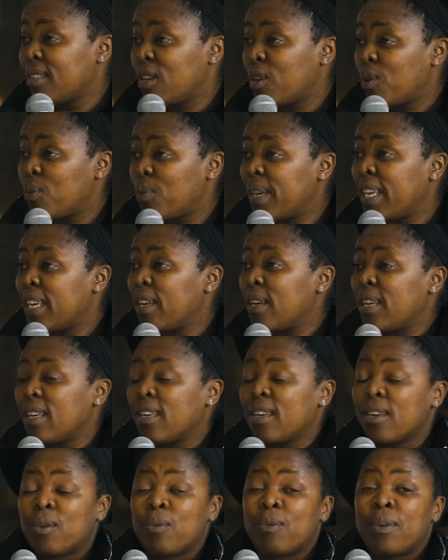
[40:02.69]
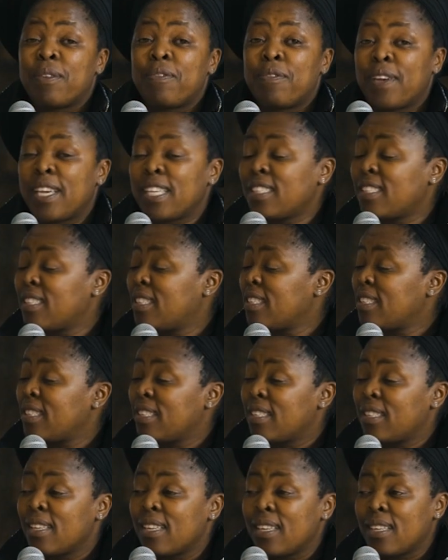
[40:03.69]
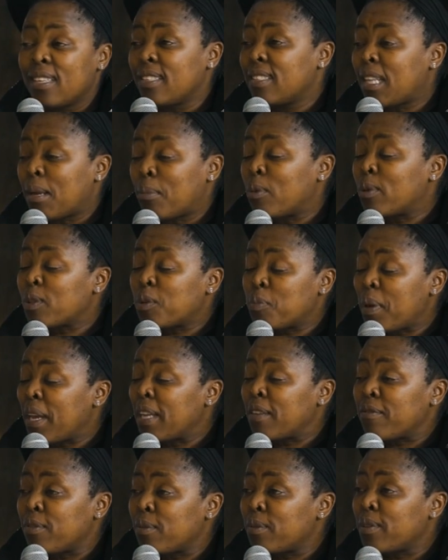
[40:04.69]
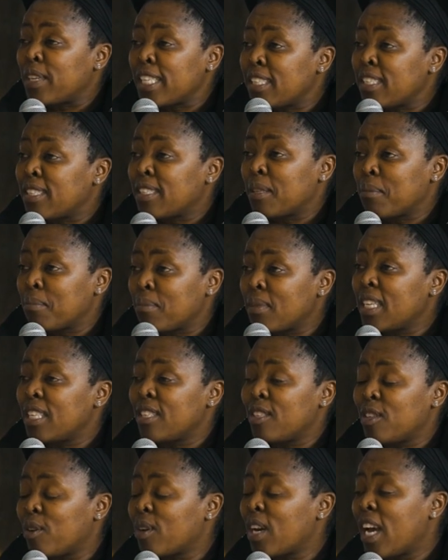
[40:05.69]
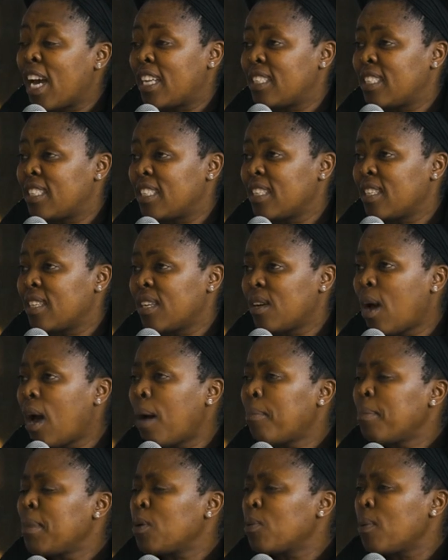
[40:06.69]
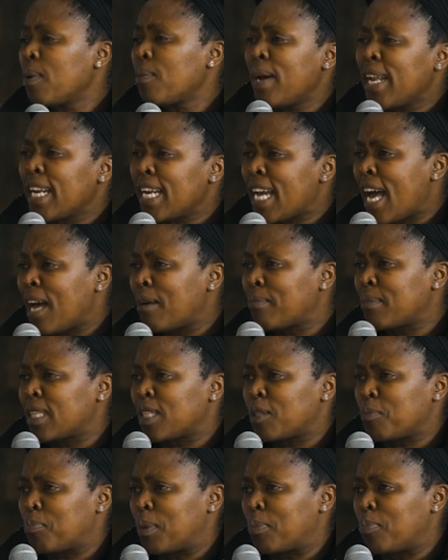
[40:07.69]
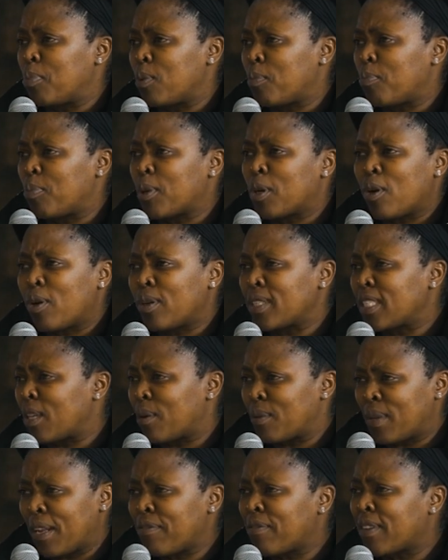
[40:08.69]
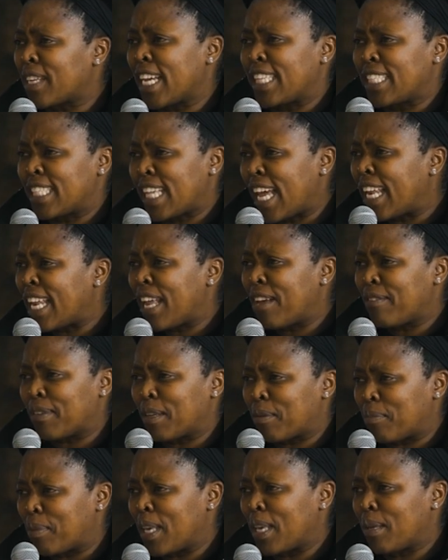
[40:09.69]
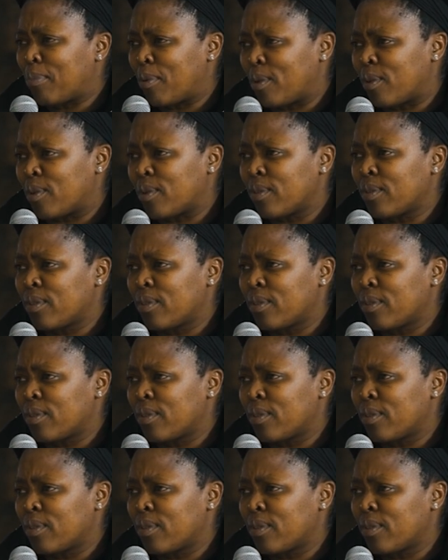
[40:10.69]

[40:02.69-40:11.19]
we faced the most painful racism in your country. I mean, we welcome these people because South Africans are loving people.